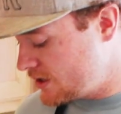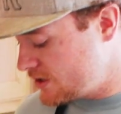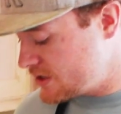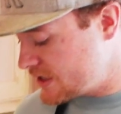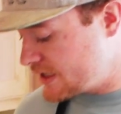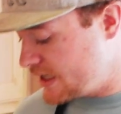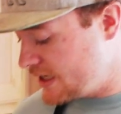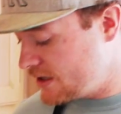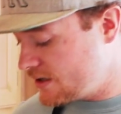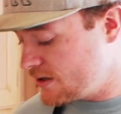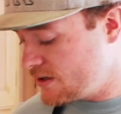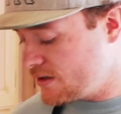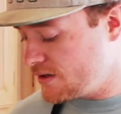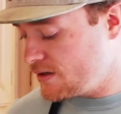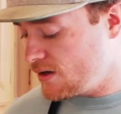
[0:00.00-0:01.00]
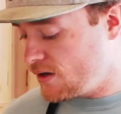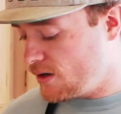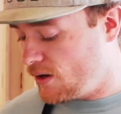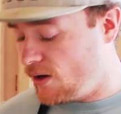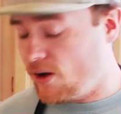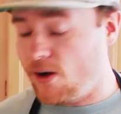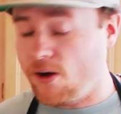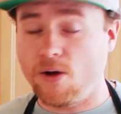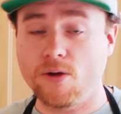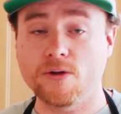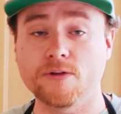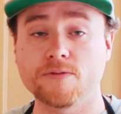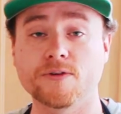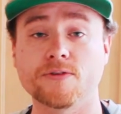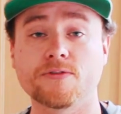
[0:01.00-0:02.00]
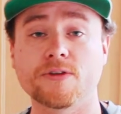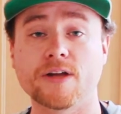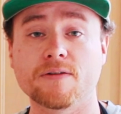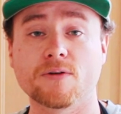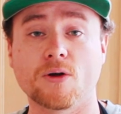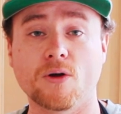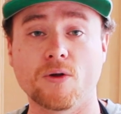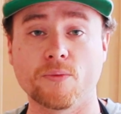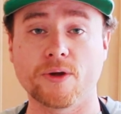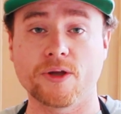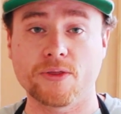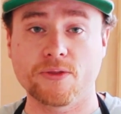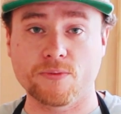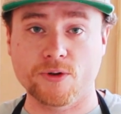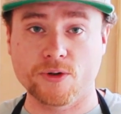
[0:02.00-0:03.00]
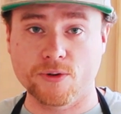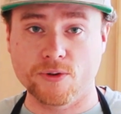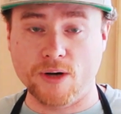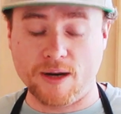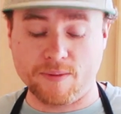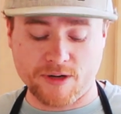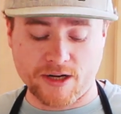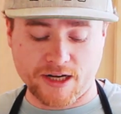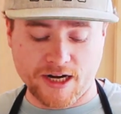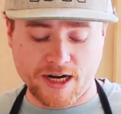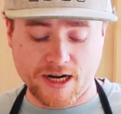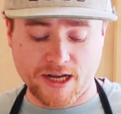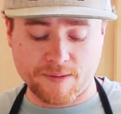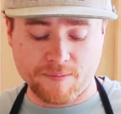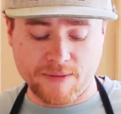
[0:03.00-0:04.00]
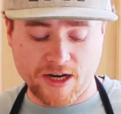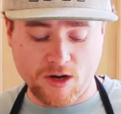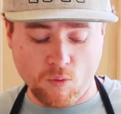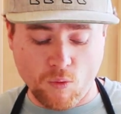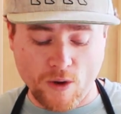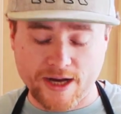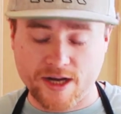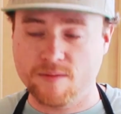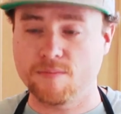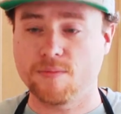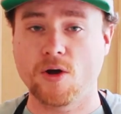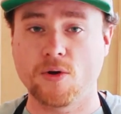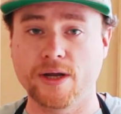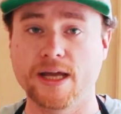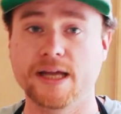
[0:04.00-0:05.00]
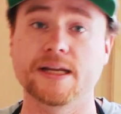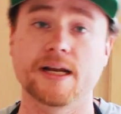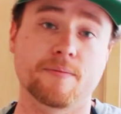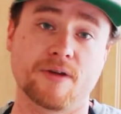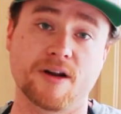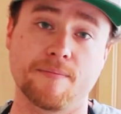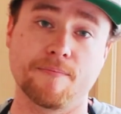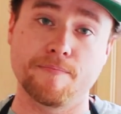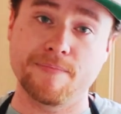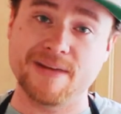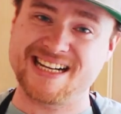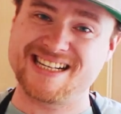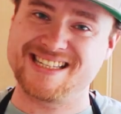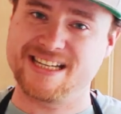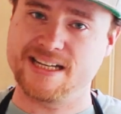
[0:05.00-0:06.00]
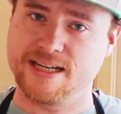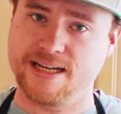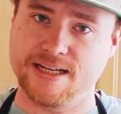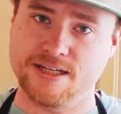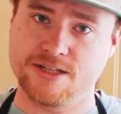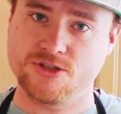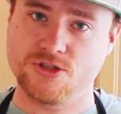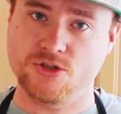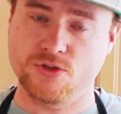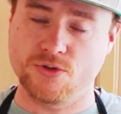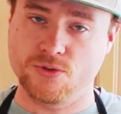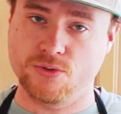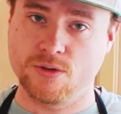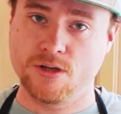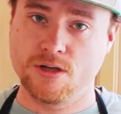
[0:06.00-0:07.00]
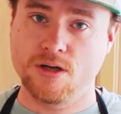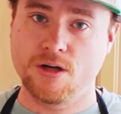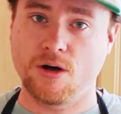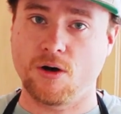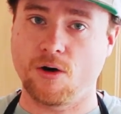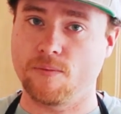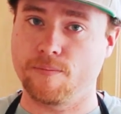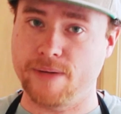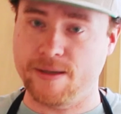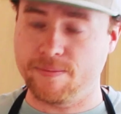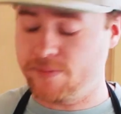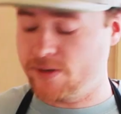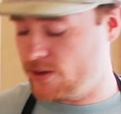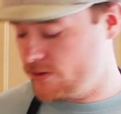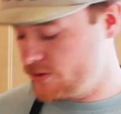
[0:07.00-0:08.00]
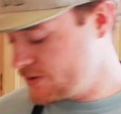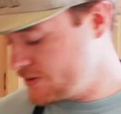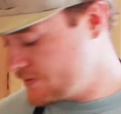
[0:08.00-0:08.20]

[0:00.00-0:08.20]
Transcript: To get all of the flavor all the way through, I'm gonna kind of make a wet component and then I'm gonna mix it into our meatballs.